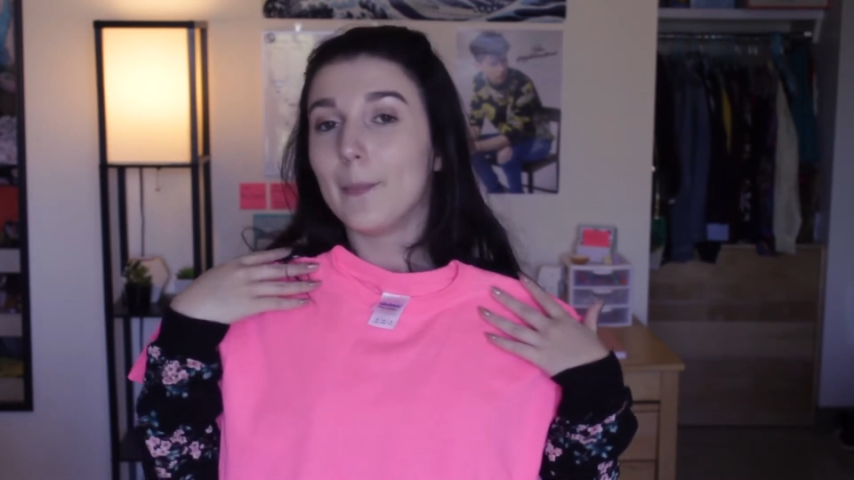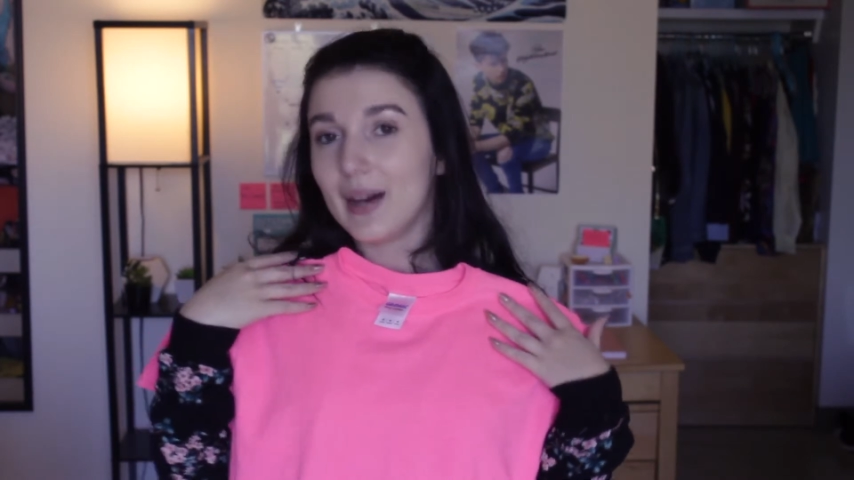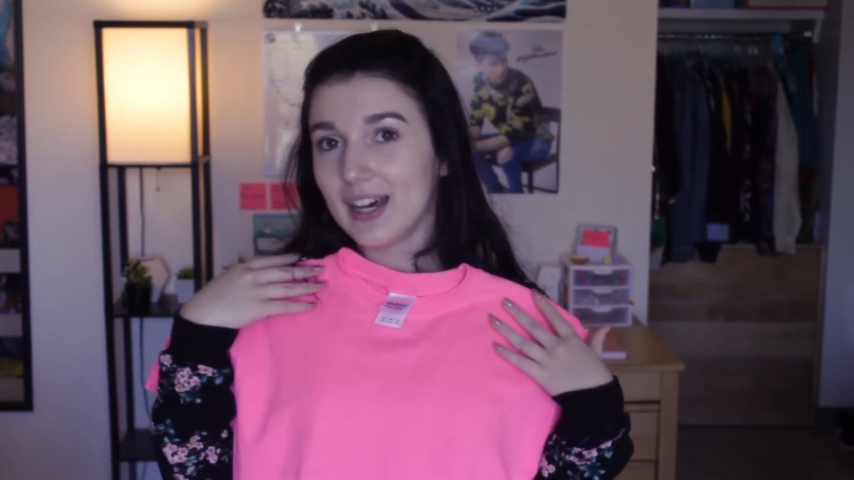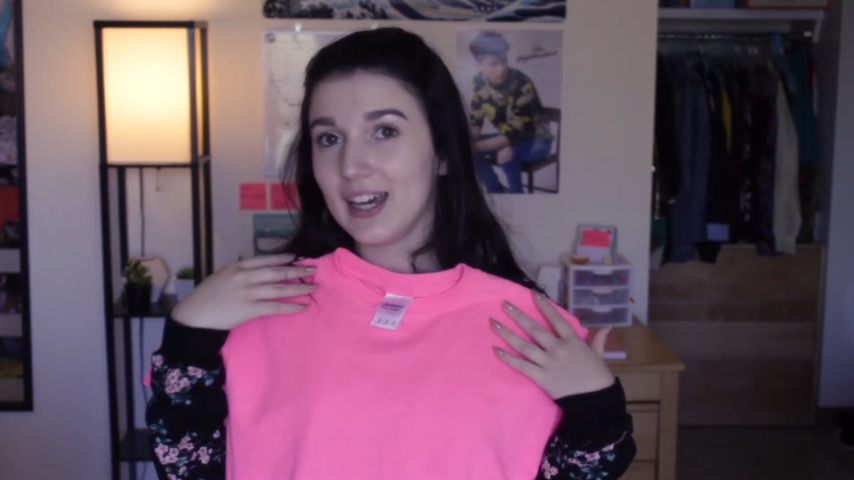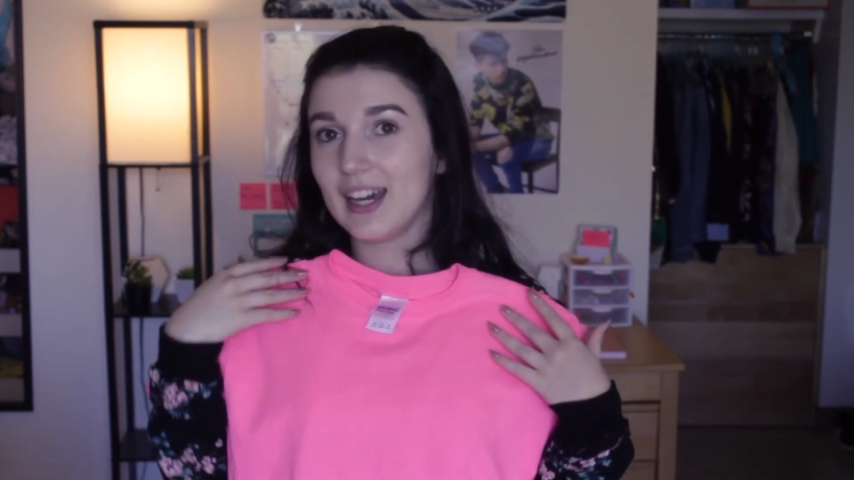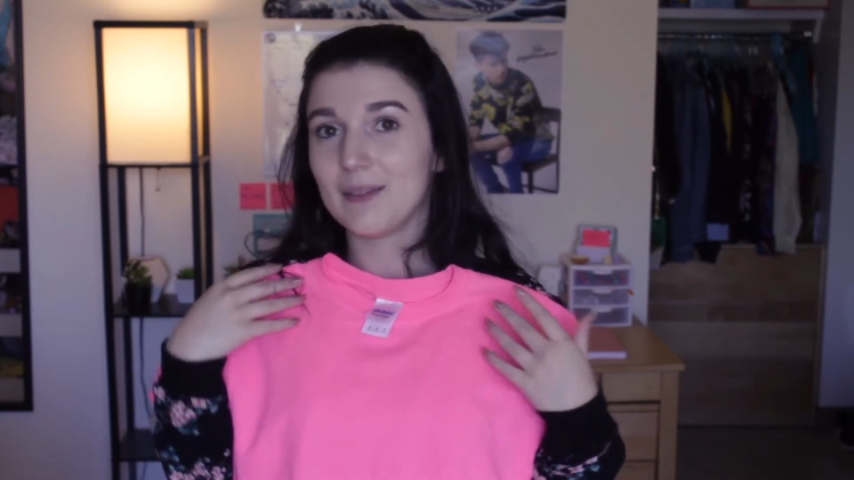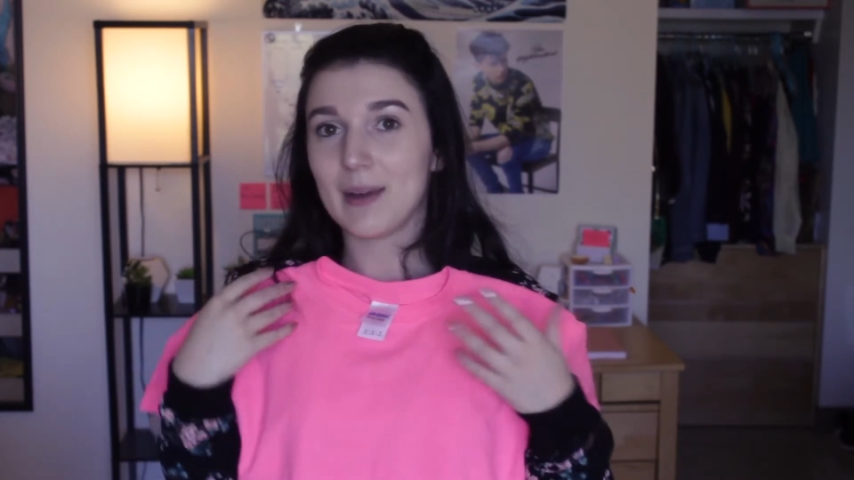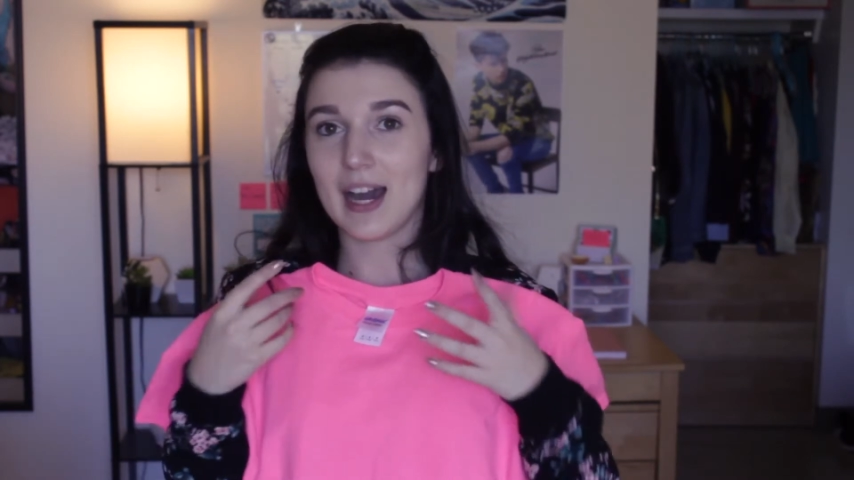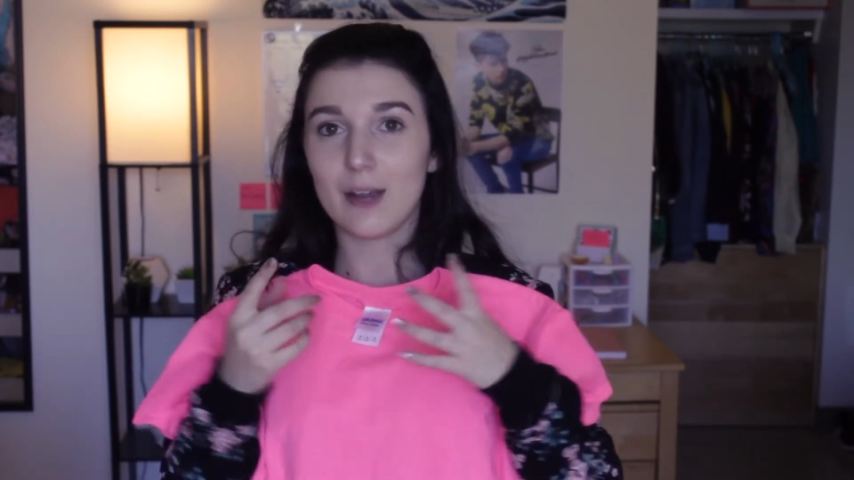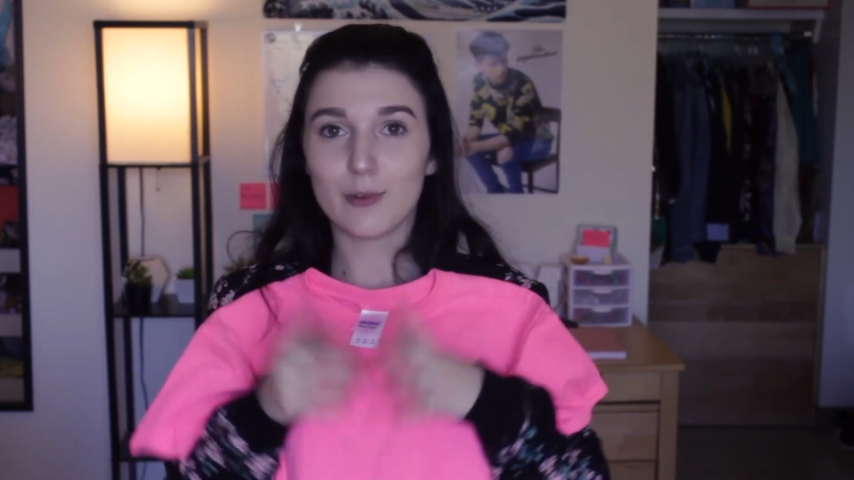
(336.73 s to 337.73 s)
but
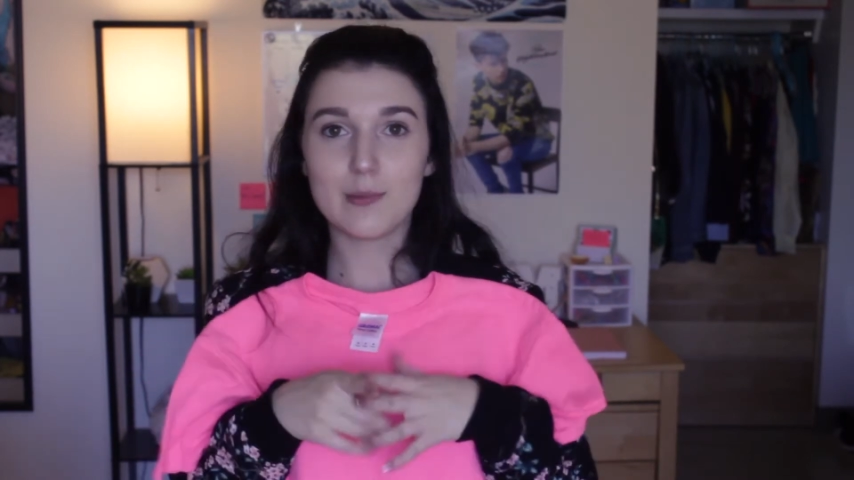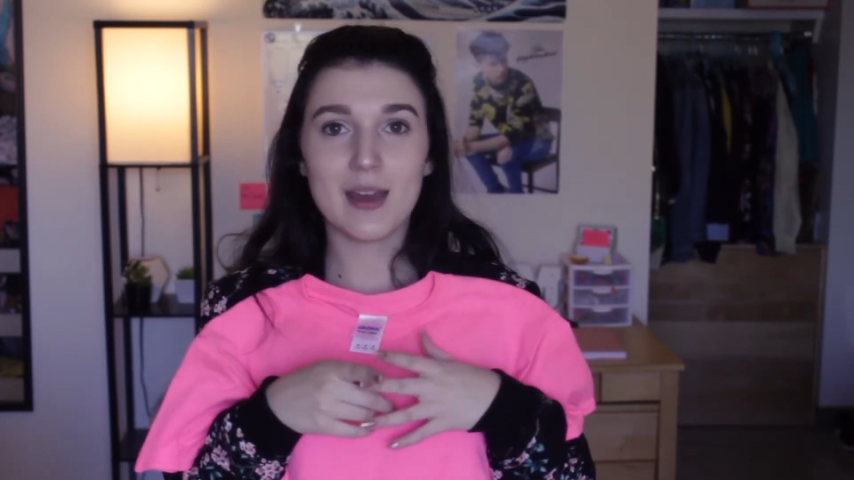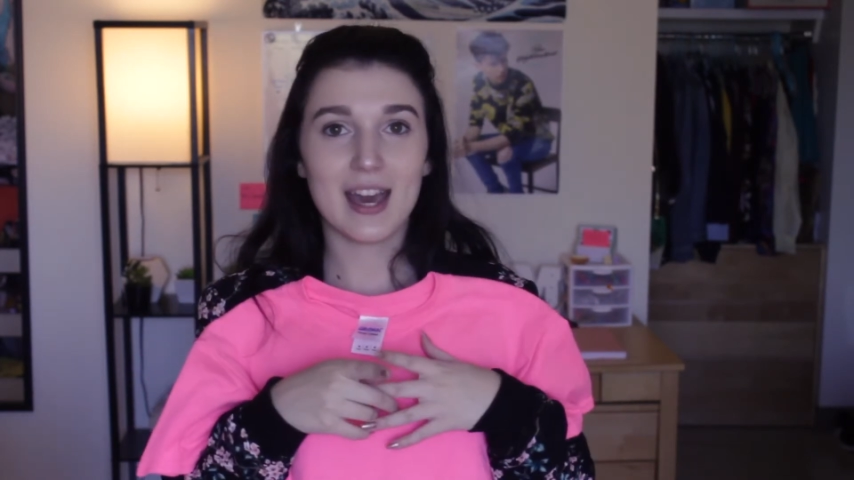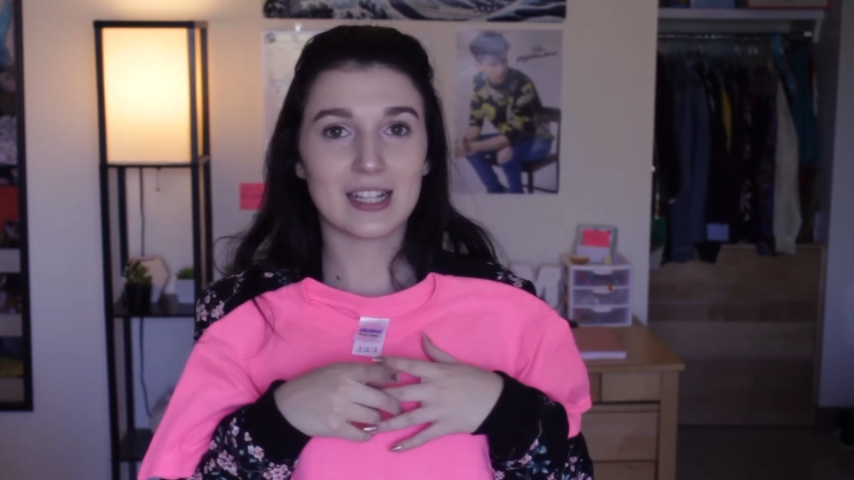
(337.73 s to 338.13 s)
my roommate